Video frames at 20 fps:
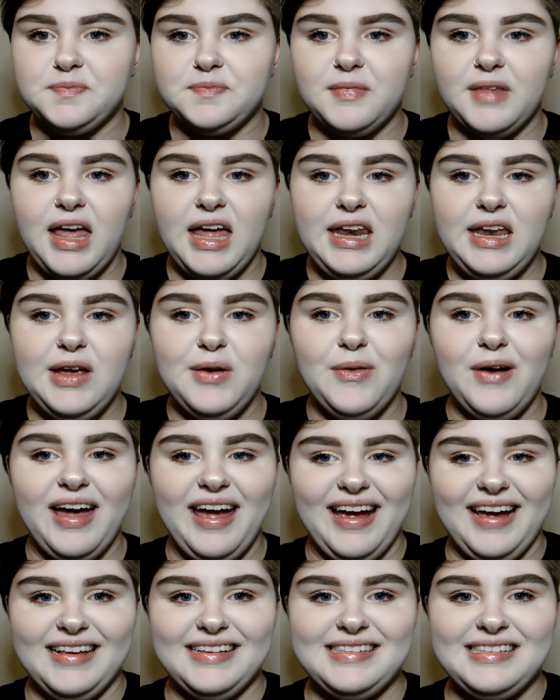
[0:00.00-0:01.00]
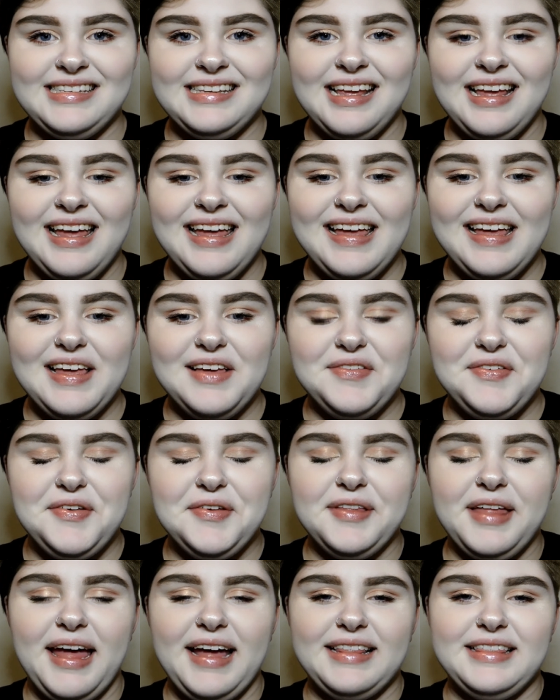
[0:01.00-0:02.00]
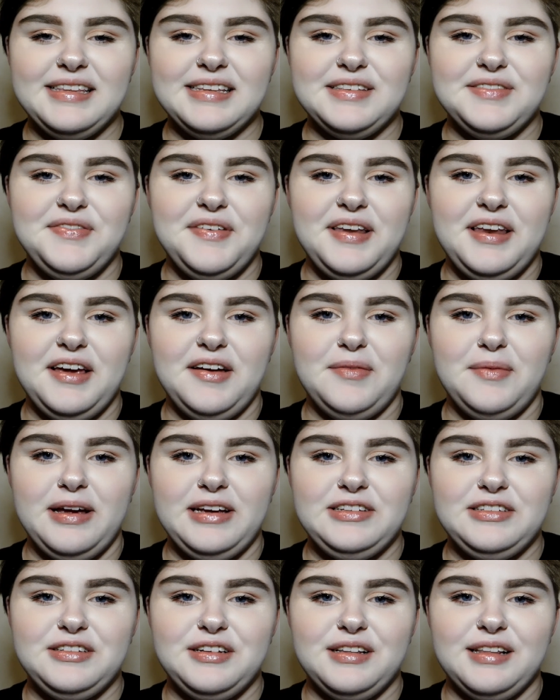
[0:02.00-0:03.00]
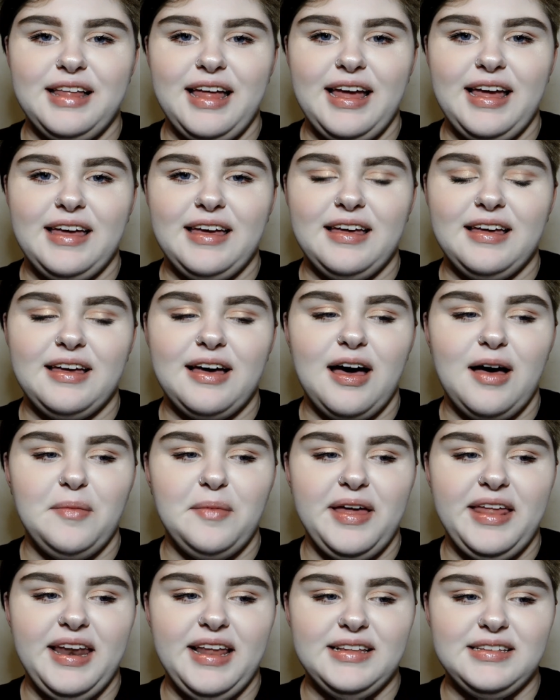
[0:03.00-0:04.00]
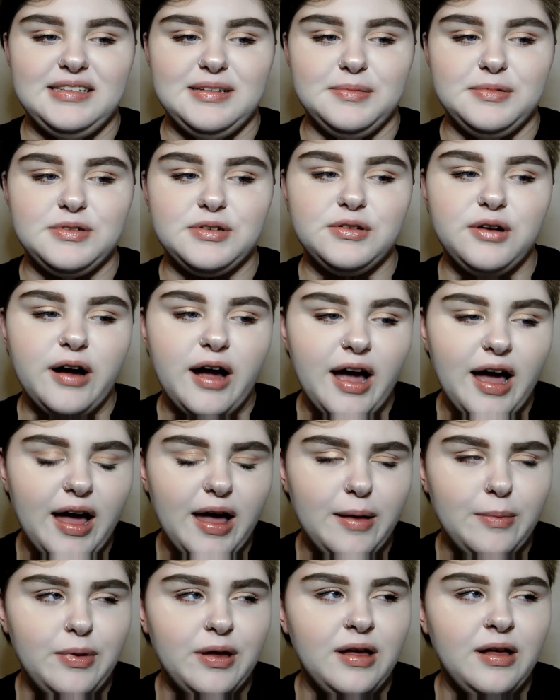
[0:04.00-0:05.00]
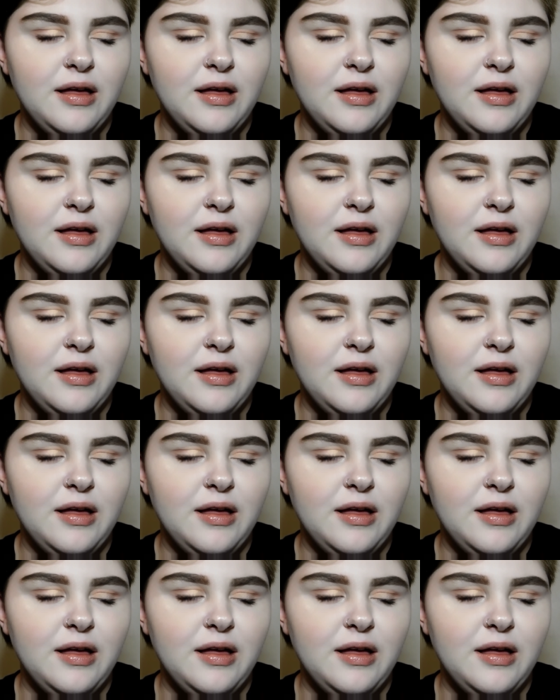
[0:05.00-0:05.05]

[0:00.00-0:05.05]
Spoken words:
Anyways, if you like this video, make sure to like, comment, and subscribe.